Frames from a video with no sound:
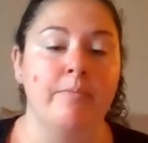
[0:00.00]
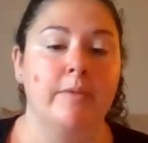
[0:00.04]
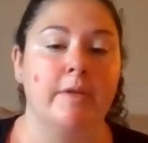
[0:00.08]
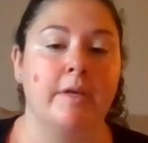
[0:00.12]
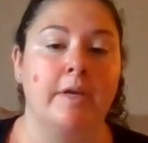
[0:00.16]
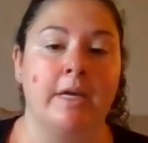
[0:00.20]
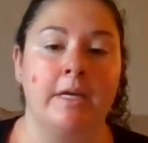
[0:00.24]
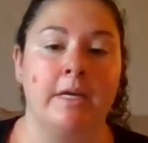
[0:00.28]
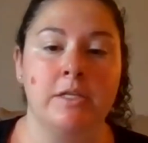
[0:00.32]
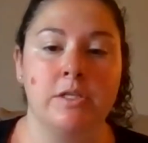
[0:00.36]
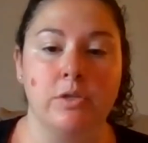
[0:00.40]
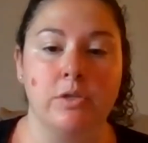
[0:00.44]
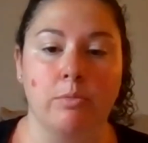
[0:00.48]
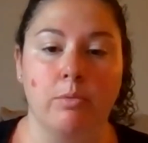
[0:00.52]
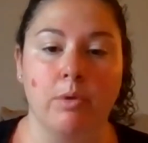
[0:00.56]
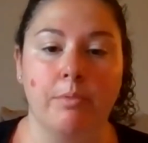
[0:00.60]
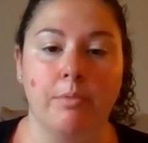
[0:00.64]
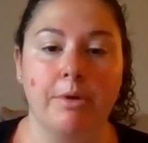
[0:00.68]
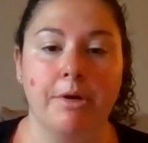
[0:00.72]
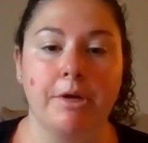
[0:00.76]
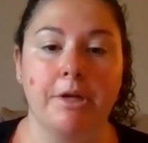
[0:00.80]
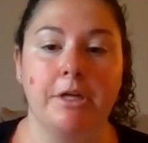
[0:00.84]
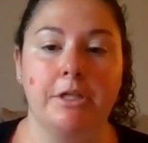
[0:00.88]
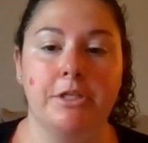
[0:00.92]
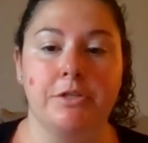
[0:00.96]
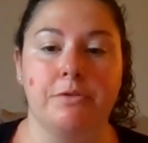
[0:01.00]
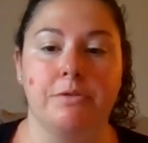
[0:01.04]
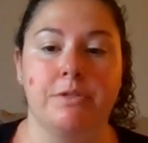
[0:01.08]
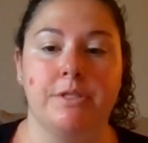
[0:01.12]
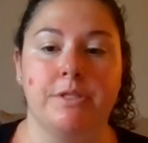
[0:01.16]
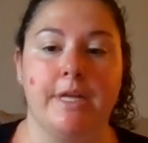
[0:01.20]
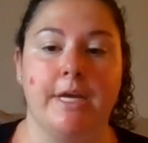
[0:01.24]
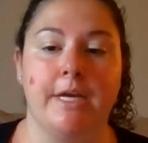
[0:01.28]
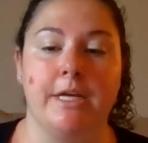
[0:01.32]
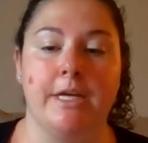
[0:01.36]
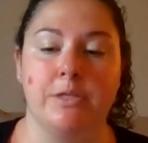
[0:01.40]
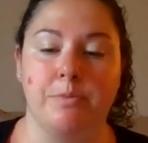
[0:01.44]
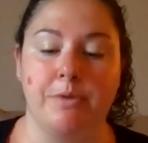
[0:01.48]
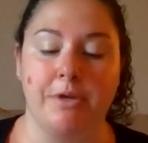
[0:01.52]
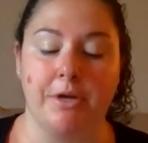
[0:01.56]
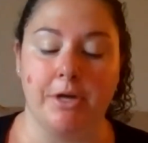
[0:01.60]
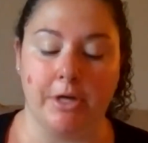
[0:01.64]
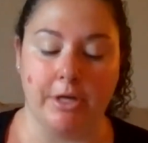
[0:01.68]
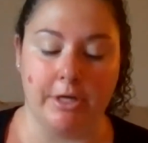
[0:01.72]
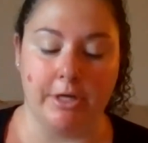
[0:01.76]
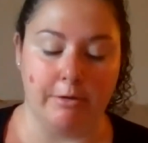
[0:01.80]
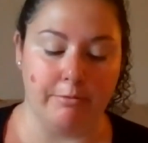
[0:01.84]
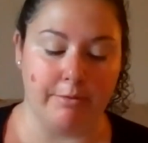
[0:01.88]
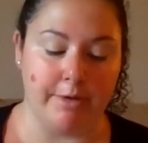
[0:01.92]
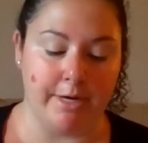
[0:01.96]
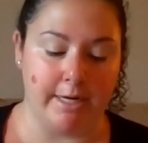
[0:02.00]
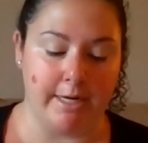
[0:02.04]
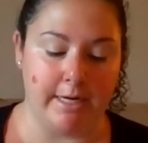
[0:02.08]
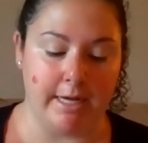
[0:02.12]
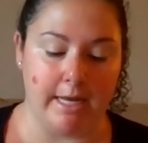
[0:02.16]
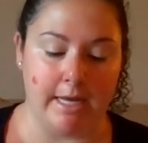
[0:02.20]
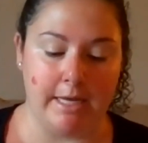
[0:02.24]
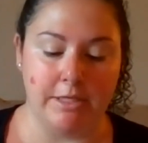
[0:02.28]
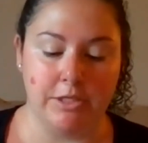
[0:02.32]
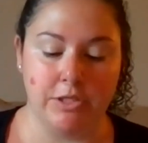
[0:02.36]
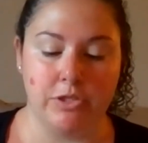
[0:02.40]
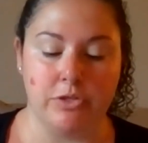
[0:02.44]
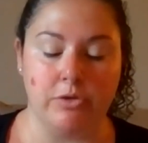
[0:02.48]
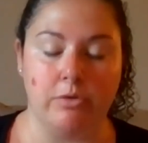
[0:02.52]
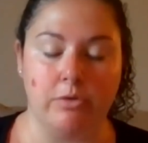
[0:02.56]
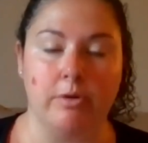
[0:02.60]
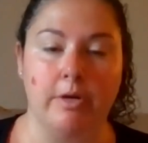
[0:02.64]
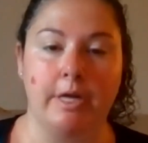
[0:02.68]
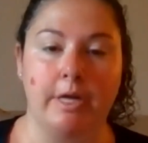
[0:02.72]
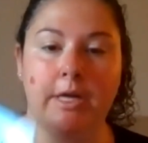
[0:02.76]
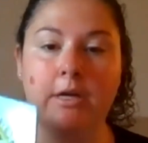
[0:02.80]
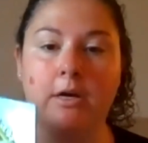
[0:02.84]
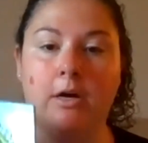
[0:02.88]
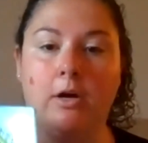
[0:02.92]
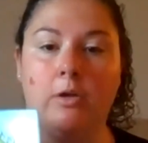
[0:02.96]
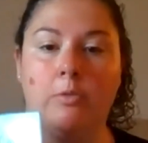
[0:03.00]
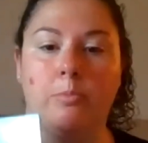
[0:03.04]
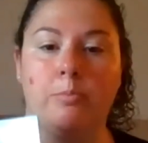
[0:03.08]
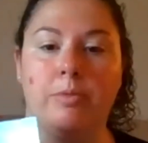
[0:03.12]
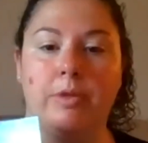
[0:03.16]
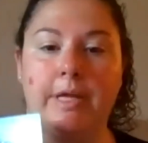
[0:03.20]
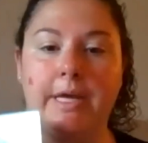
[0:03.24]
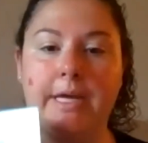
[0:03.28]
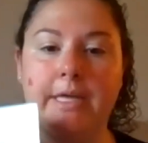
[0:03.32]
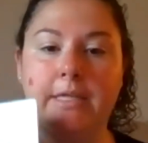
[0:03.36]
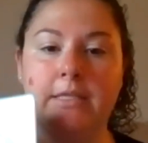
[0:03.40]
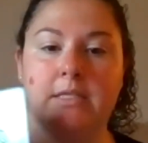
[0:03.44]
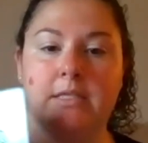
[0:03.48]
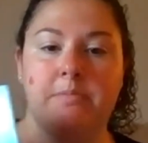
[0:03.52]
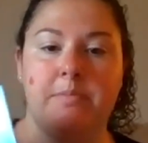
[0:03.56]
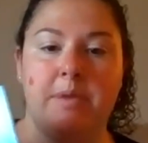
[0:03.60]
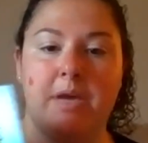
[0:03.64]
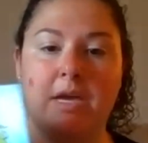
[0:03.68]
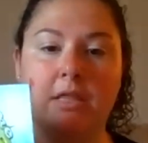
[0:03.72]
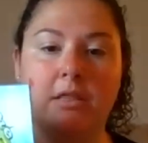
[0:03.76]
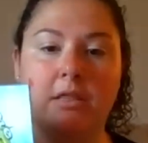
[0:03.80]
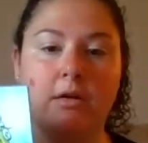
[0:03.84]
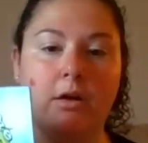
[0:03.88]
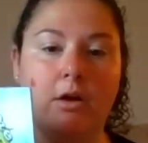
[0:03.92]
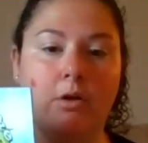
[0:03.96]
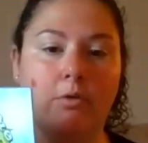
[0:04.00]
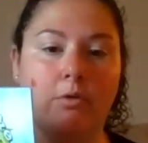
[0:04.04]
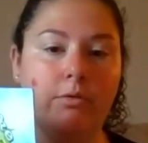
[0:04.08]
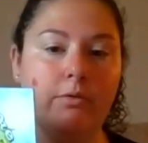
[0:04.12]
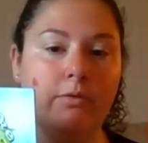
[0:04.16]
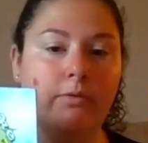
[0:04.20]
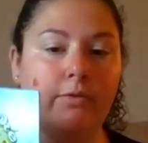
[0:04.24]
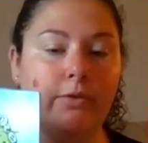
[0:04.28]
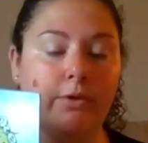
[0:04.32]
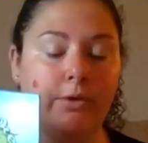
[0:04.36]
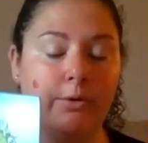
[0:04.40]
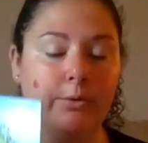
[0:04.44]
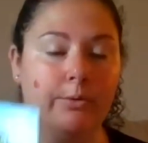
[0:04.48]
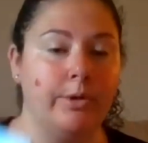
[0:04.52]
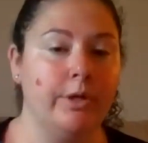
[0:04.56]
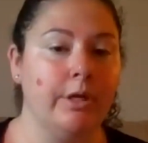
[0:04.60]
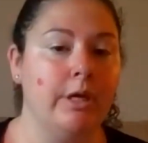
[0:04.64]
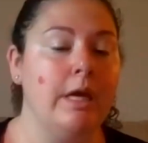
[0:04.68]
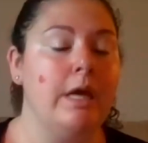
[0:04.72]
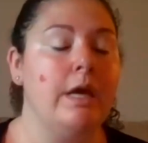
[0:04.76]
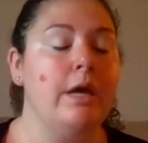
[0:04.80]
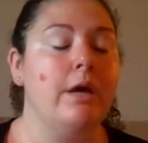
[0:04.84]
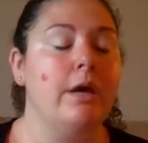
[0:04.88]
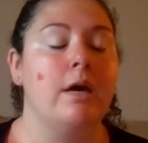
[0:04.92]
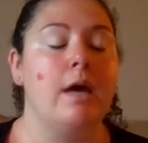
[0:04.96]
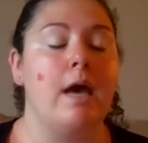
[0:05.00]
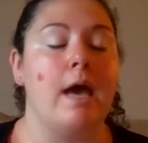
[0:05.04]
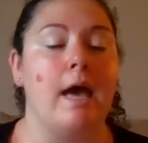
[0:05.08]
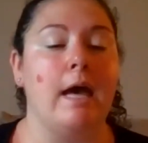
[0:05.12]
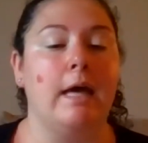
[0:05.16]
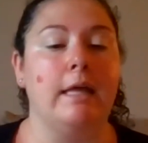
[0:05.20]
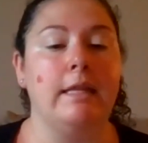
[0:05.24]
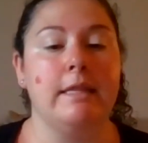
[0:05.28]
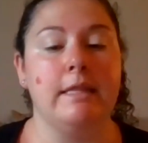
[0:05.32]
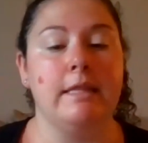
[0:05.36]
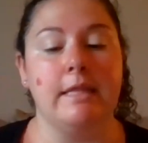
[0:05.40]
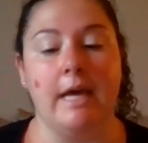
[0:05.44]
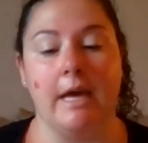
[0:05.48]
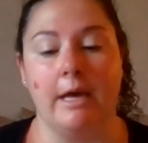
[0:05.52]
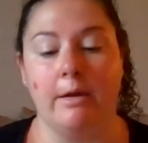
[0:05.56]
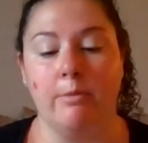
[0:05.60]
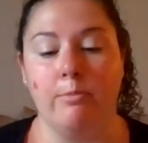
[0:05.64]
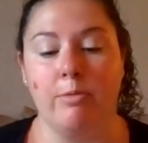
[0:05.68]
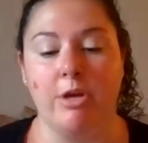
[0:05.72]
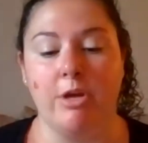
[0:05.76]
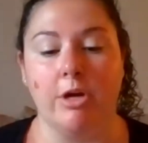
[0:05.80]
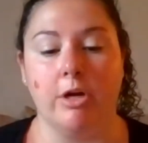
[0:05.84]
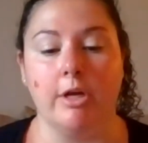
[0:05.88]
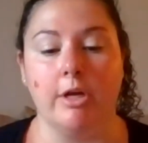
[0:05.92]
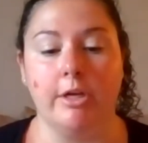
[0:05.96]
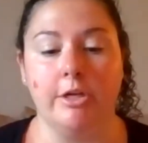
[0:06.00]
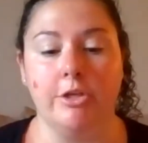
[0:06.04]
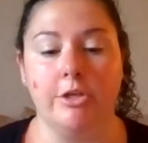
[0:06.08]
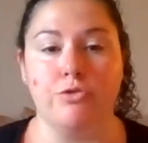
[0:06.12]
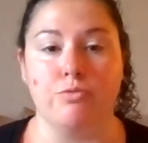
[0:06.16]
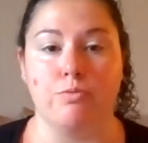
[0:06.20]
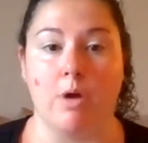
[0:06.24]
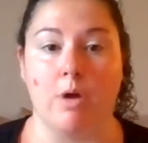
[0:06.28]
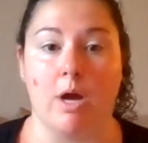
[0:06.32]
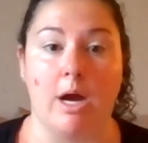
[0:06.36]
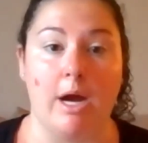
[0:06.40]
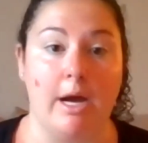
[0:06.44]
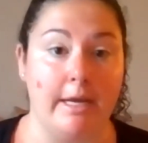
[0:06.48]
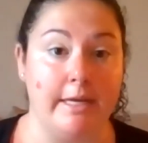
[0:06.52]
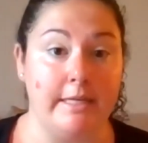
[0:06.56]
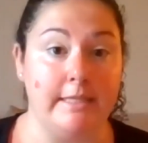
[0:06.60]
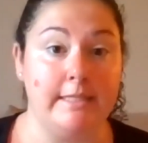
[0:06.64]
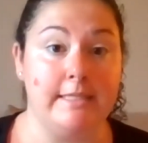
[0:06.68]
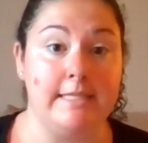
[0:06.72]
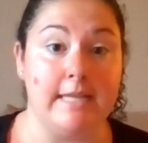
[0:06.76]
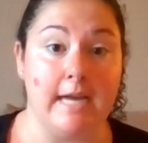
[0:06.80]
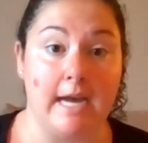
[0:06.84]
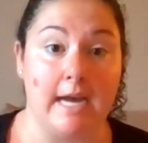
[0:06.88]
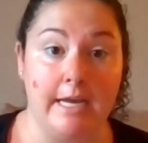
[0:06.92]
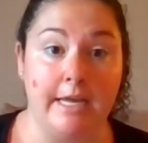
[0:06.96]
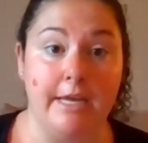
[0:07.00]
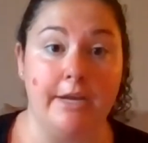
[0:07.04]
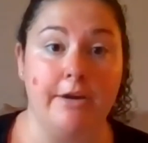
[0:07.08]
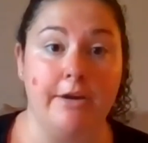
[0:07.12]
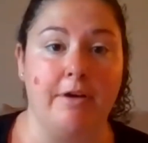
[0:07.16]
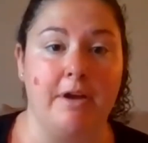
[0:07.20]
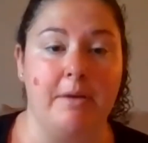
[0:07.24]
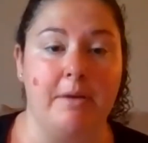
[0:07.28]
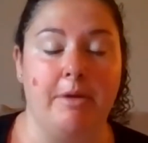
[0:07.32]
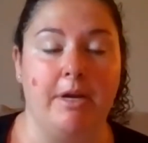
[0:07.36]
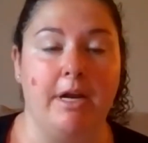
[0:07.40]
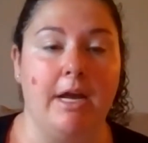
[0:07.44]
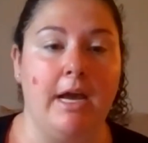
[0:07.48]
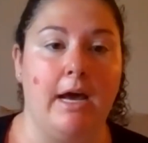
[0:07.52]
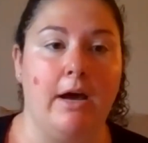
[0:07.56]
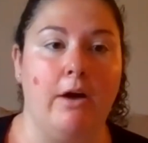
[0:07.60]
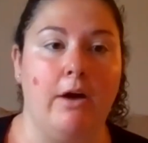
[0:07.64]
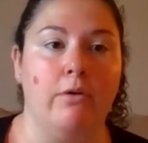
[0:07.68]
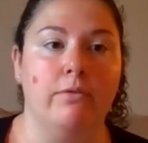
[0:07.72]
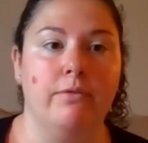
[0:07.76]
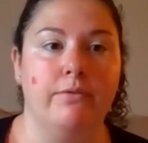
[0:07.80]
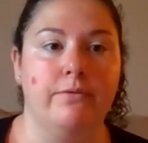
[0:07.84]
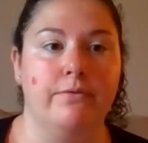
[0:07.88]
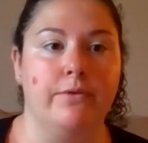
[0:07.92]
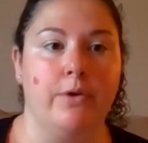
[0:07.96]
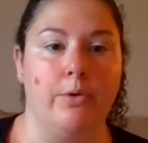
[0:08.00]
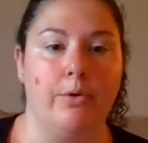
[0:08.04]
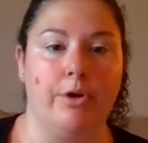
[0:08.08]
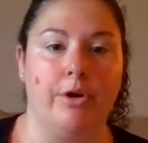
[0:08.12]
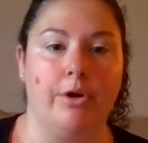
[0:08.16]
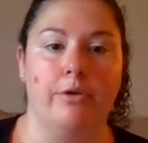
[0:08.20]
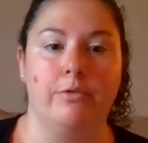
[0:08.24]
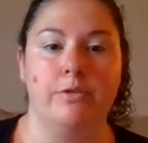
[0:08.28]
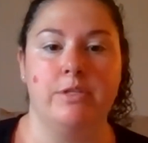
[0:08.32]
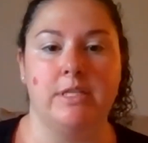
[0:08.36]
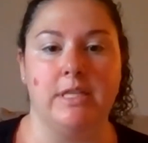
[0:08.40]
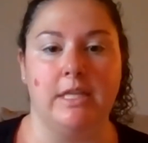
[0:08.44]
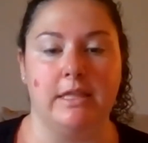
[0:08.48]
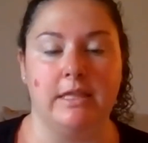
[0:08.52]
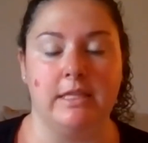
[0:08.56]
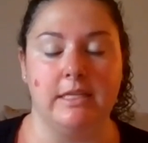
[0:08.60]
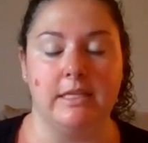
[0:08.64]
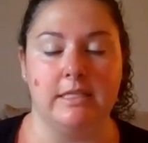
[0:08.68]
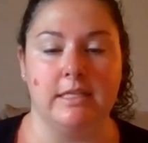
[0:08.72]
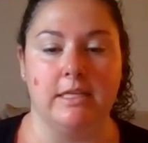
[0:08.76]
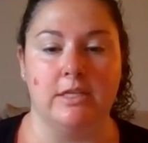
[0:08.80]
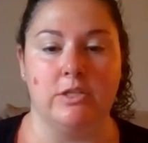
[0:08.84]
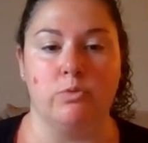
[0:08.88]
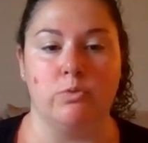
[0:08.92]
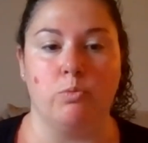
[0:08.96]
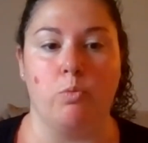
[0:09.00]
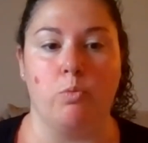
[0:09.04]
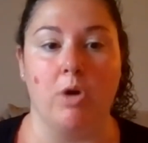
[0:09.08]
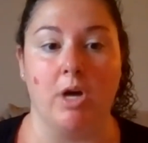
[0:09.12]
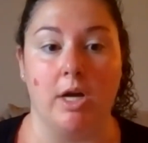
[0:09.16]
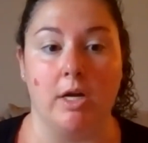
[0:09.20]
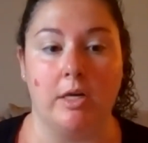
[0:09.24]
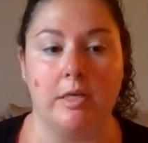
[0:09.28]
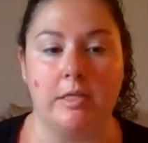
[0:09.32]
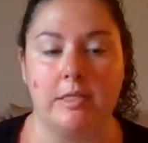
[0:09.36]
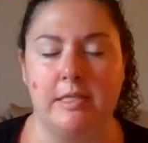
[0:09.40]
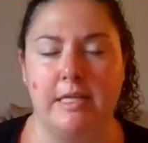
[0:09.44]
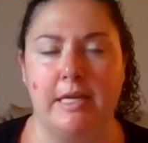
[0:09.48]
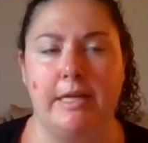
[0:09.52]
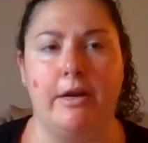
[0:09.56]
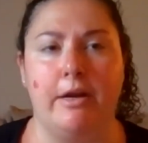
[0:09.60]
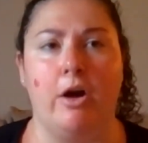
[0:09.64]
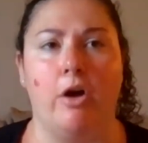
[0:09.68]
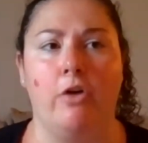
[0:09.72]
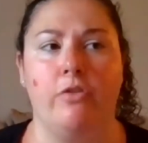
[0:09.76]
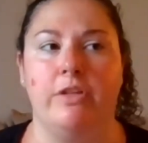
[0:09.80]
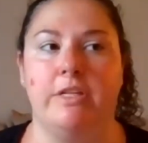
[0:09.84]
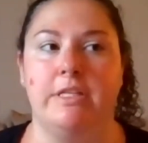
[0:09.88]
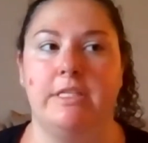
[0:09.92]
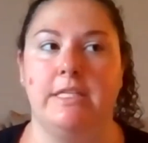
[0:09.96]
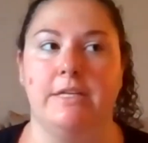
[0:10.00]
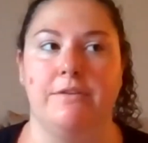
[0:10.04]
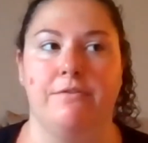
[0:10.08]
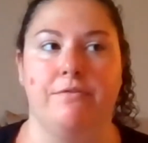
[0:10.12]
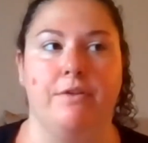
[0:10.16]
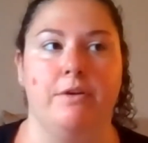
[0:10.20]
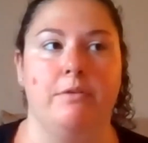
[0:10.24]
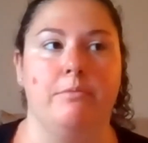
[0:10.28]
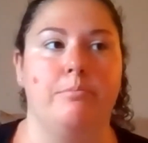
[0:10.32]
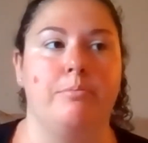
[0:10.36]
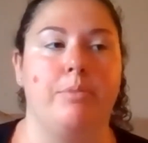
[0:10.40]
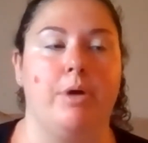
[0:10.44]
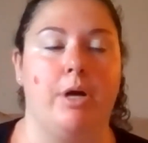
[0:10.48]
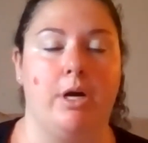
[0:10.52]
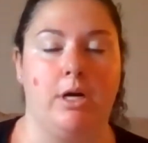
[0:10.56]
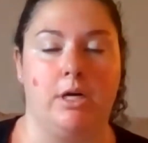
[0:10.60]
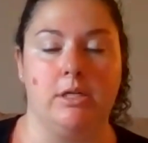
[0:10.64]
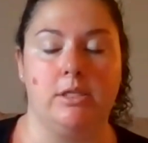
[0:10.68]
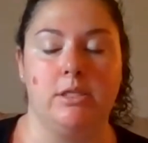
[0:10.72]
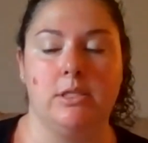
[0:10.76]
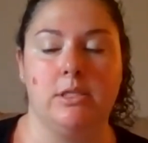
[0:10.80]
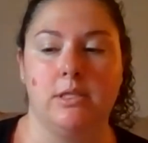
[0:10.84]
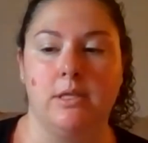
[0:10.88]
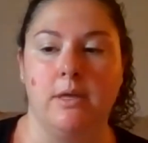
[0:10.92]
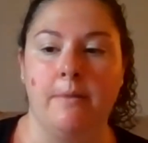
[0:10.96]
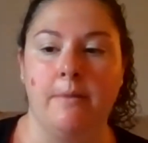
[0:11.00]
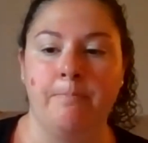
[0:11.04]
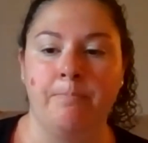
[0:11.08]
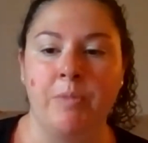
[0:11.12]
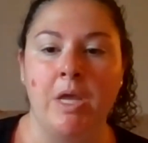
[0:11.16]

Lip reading: Okay, so what we're going to do today is we are going to read a story called Plants Make Their Own Food, and then we are going to draw a diagram on how photosynthesis works and all the different parts.